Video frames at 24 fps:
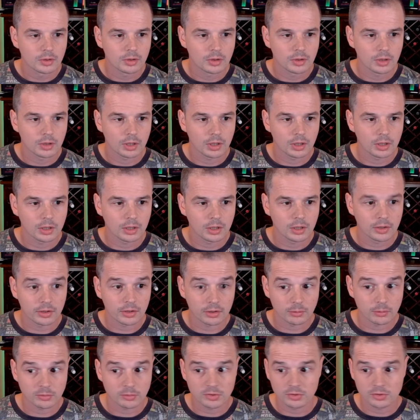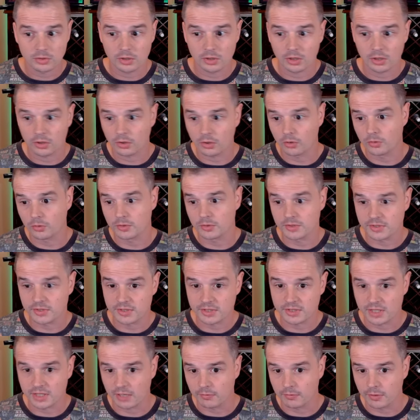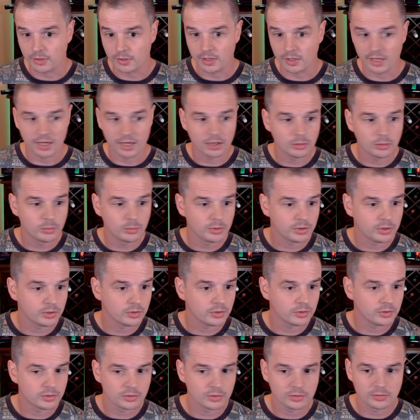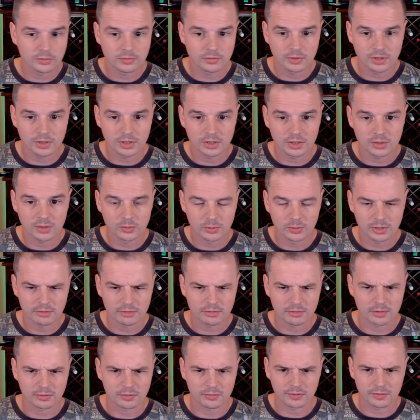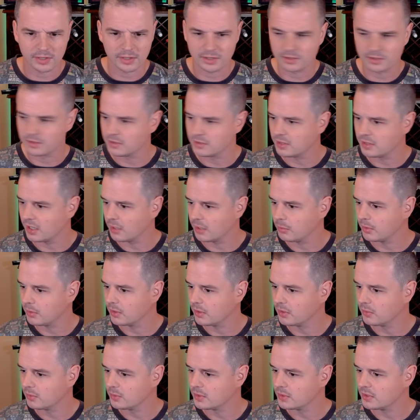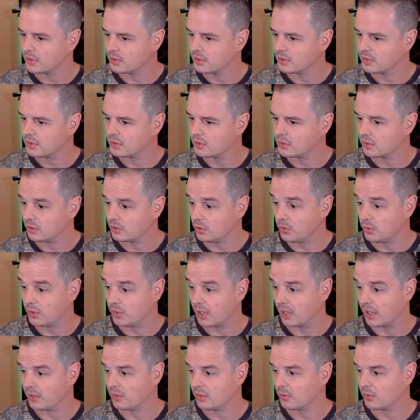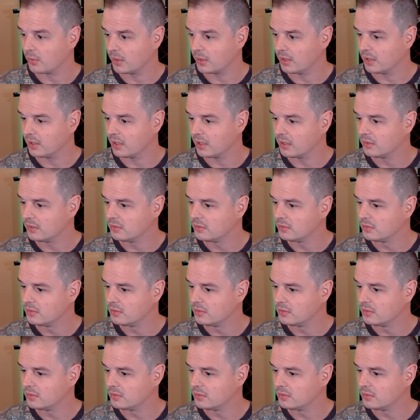They're up on 7 now because of whatever effect just happened. Was this you gain 3 life?